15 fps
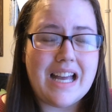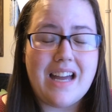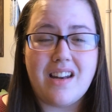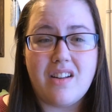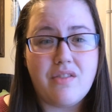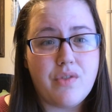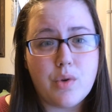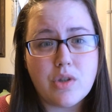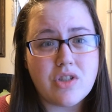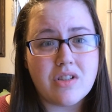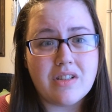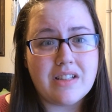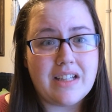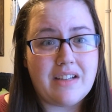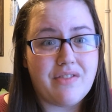and
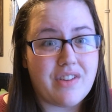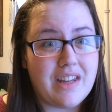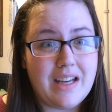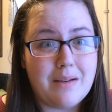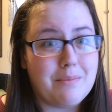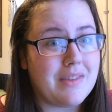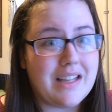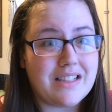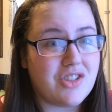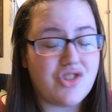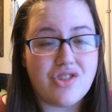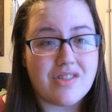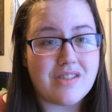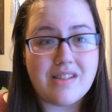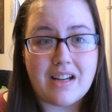unfortunately for them, that's
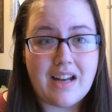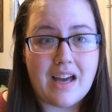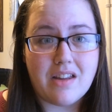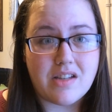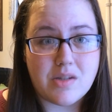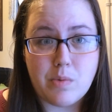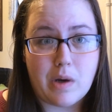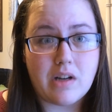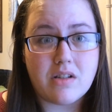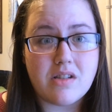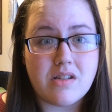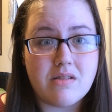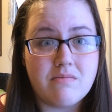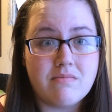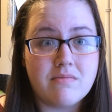just not how this
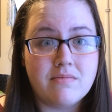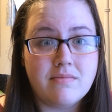works.